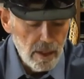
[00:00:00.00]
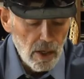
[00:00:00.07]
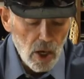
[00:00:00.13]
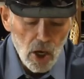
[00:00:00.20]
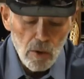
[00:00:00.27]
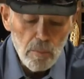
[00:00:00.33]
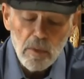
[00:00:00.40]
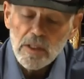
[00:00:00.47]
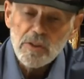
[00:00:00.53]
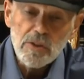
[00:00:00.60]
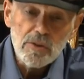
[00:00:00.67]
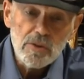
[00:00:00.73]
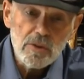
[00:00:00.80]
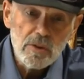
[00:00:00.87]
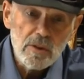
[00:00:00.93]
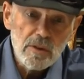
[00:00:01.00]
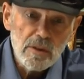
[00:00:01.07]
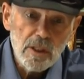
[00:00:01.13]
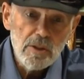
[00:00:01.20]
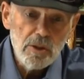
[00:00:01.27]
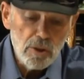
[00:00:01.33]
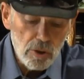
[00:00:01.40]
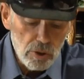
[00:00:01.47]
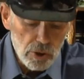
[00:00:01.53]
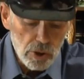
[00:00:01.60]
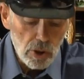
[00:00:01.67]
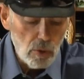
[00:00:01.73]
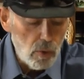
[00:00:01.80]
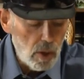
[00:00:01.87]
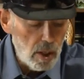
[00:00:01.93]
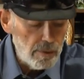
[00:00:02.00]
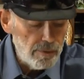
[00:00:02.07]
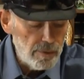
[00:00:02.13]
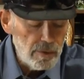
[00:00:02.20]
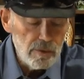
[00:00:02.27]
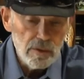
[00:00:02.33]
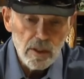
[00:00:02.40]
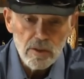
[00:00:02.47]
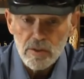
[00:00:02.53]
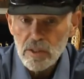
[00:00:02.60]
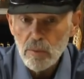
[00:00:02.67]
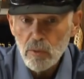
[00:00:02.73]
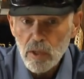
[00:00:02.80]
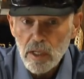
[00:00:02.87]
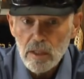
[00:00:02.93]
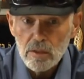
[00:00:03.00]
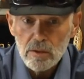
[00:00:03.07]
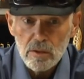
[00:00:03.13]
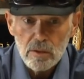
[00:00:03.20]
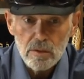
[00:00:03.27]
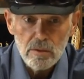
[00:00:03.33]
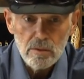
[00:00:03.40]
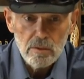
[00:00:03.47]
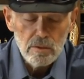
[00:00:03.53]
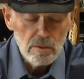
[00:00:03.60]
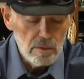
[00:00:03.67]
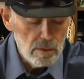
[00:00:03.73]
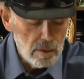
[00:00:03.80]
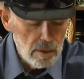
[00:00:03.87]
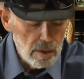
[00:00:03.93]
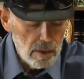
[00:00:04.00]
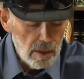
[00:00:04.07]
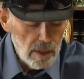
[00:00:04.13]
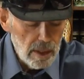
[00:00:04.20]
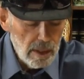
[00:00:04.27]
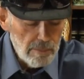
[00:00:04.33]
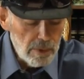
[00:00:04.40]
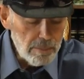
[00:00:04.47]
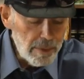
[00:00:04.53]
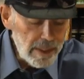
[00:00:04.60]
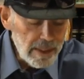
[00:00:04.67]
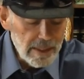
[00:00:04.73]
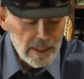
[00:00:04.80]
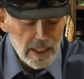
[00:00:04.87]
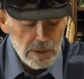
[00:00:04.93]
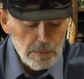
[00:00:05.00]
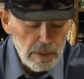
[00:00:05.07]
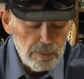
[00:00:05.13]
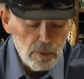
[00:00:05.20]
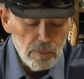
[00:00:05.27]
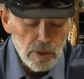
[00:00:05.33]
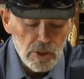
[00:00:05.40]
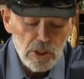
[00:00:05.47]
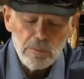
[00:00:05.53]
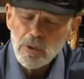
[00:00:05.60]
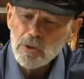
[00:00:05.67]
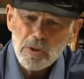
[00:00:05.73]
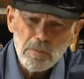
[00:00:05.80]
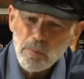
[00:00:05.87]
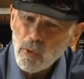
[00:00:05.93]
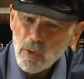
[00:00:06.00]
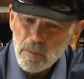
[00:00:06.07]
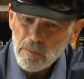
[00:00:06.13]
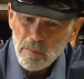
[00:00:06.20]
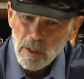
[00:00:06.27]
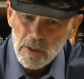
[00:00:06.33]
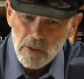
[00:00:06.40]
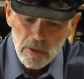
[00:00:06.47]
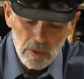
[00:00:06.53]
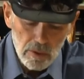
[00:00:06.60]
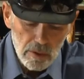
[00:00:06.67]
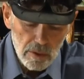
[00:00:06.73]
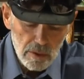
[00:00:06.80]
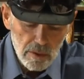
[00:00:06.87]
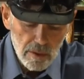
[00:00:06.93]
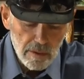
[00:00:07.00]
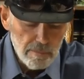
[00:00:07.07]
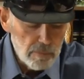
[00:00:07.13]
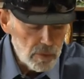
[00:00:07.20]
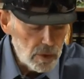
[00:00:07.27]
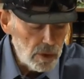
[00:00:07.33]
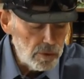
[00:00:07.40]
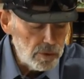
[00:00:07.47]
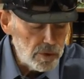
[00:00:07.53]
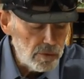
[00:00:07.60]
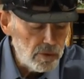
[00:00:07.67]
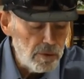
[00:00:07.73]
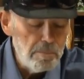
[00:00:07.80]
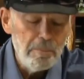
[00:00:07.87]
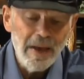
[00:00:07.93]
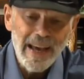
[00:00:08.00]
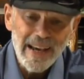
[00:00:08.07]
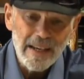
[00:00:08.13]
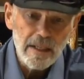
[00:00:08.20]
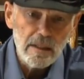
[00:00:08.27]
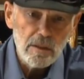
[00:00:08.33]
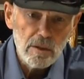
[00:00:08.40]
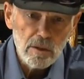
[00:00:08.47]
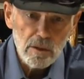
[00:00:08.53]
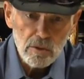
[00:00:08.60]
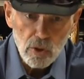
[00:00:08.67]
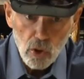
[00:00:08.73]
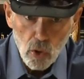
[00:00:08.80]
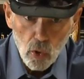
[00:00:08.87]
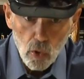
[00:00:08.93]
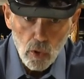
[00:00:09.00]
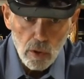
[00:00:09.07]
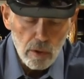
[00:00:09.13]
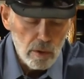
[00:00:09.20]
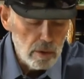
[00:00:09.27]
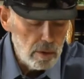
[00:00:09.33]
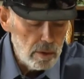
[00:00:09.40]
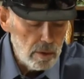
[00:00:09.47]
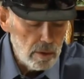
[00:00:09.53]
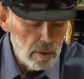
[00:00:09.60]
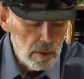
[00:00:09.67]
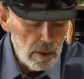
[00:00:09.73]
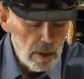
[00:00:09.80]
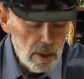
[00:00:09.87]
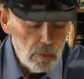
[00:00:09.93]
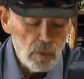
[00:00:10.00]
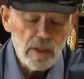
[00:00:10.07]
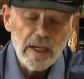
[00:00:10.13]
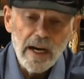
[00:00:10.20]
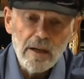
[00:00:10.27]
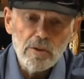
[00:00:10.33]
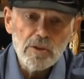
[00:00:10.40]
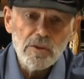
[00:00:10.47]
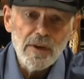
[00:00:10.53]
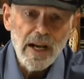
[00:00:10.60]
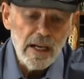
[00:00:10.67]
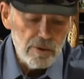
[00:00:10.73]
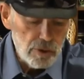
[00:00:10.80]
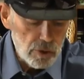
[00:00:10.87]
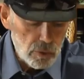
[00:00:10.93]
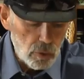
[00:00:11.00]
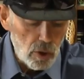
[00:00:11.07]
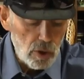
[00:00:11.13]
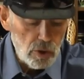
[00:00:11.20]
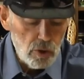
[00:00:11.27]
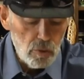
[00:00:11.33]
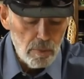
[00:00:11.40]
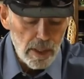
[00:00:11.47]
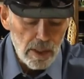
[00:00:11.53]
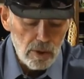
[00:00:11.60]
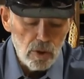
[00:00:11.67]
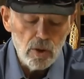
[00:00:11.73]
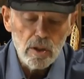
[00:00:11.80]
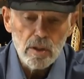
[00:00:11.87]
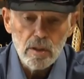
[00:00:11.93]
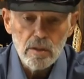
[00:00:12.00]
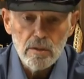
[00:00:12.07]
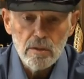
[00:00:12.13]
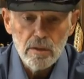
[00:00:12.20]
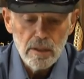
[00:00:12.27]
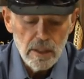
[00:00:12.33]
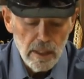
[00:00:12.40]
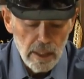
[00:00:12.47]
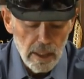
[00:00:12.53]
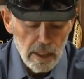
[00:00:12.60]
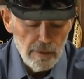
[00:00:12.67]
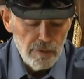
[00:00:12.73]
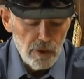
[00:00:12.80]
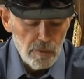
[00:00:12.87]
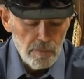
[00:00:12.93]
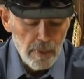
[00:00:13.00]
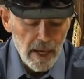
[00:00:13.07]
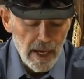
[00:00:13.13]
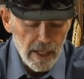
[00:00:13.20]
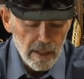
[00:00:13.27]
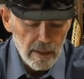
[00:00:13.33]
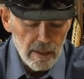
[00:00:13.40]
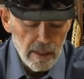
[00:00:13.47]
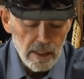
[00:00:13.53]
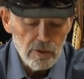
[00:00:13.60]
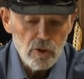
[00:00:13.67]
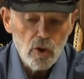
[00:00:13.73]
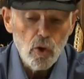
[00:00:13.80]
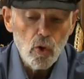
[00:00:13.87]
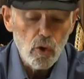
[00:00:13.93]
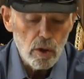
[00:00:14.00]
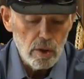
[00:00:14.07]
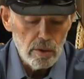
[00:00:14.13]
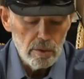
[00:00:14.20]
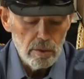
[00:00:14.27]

all muscles that you can show off to someone else. But many times people miss the most important muscles, those of the back and core. Regardless of how strong you may look, if your back and core